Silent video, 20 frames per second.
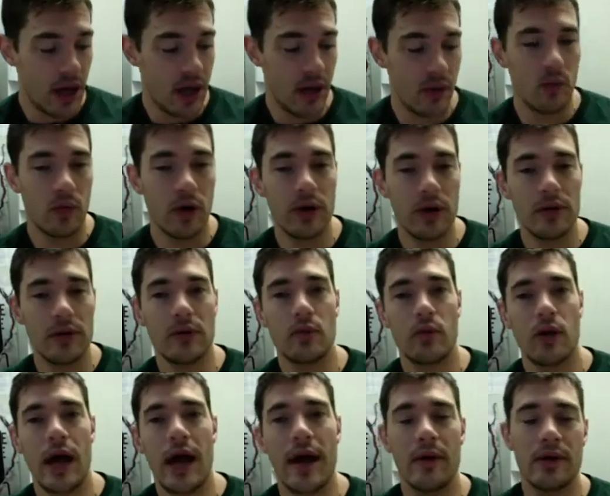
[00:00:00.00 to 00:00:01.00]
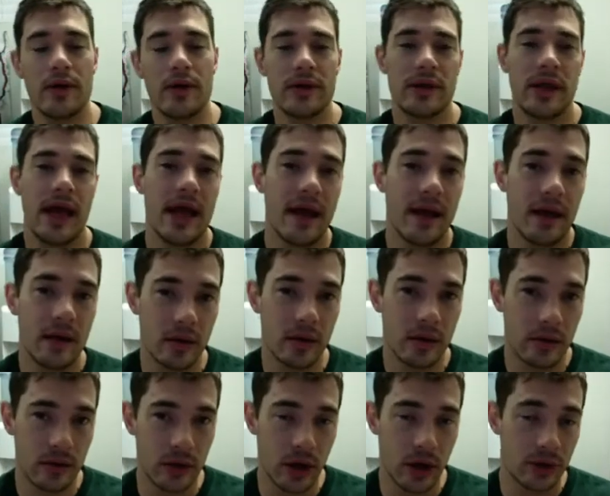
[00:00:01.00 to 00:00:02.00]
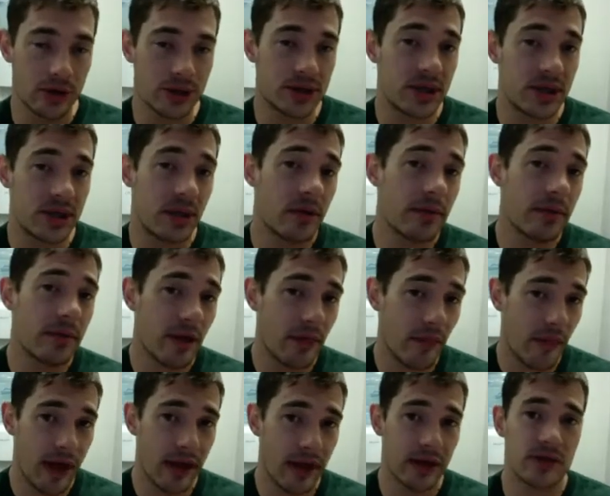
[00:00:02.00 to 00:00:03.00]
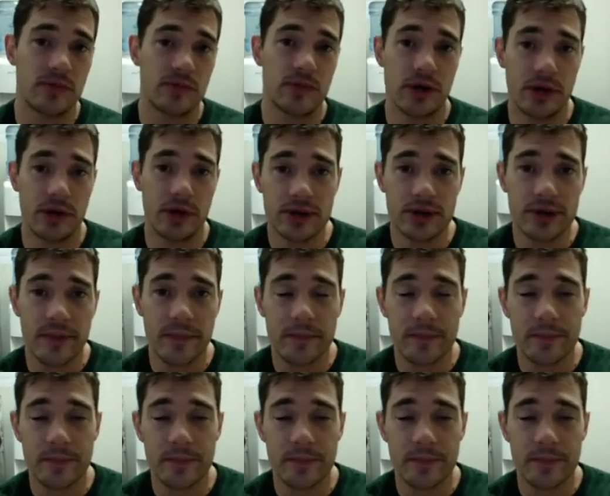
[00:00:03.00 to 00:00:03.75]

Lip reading: and how did that go? Just tell me about that experience.